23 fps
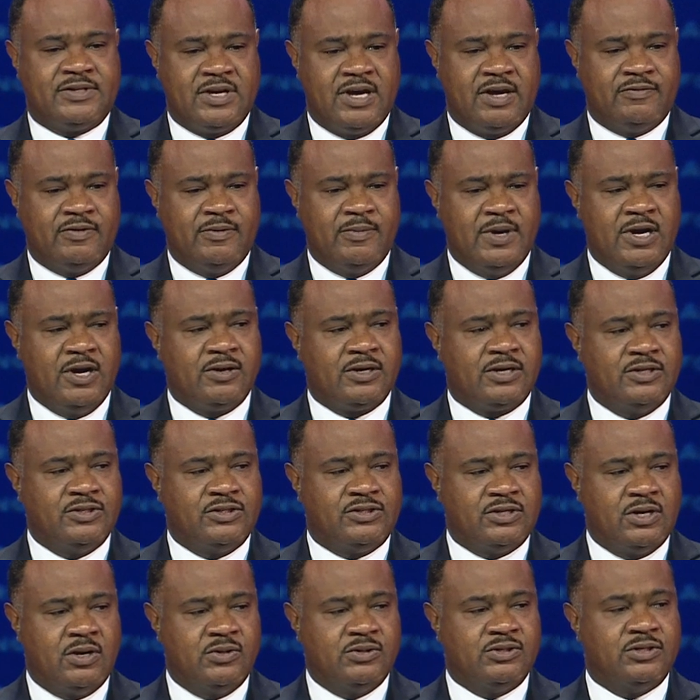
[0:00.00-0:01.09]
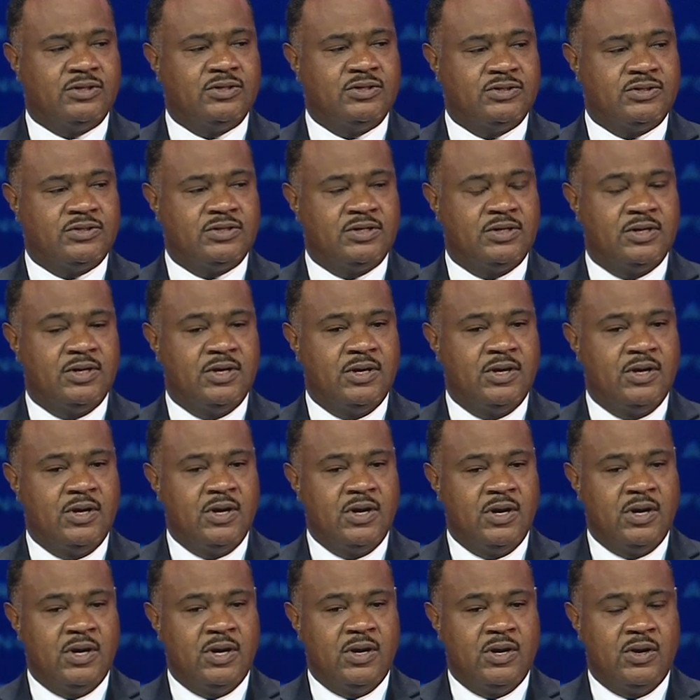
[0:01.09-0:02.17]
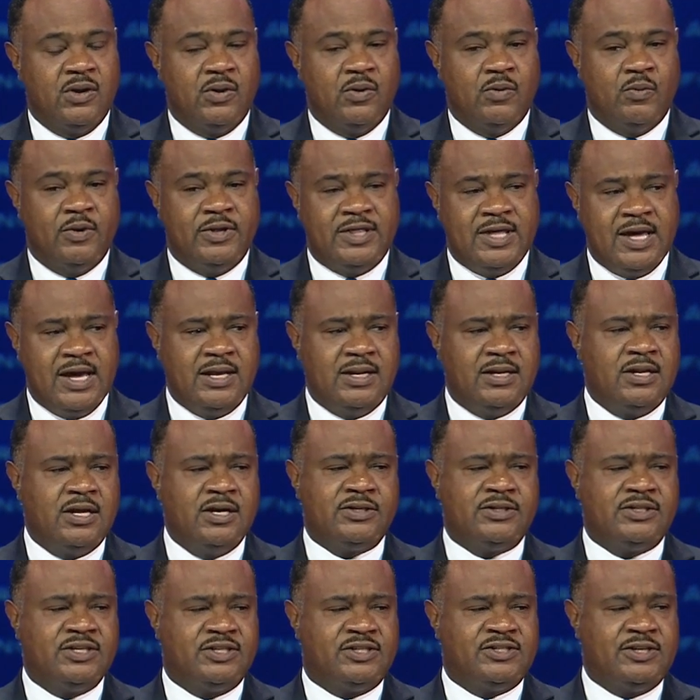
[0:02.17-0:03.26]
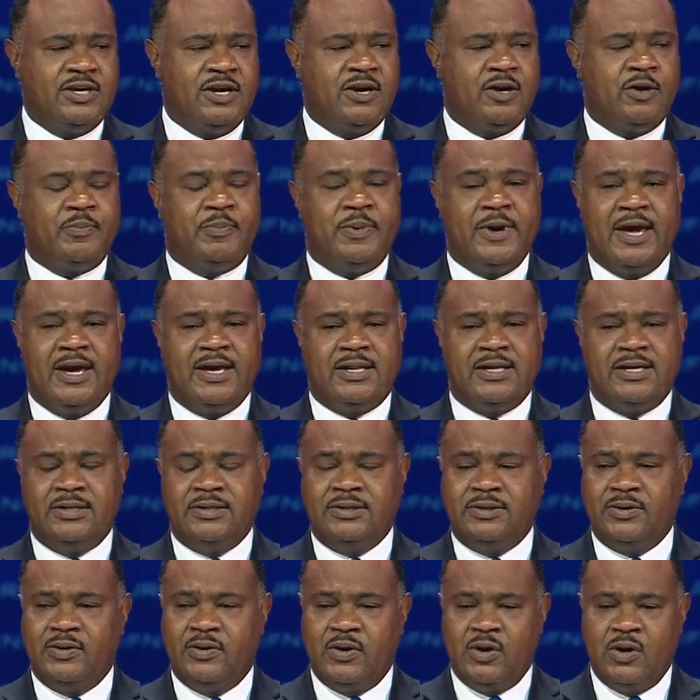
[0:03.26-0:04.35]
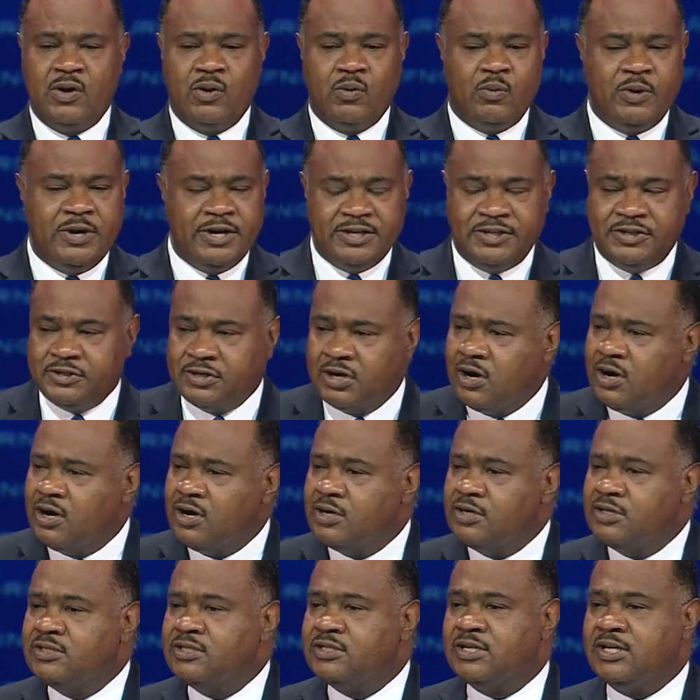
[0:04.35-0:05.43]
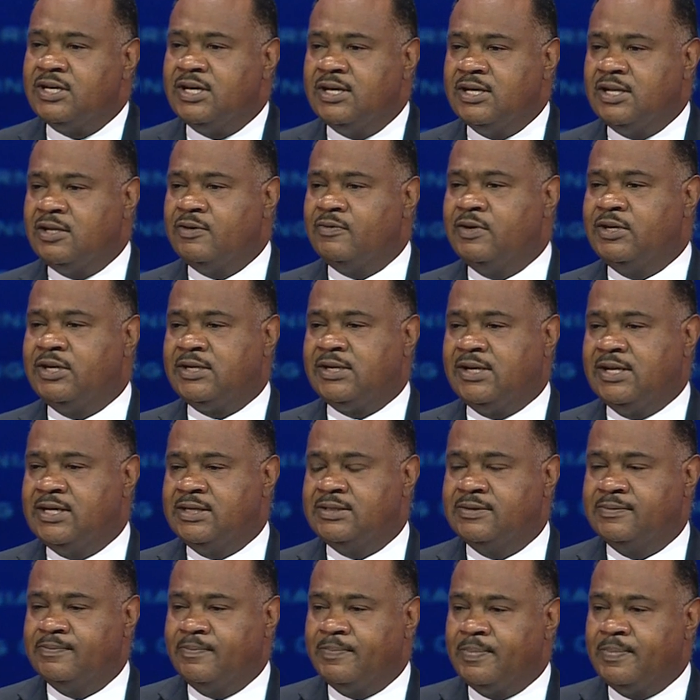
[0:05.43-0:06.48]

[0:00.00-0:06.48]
of American soldiers. When they looked to Sarah Palin, we turned to Hillary Clinton.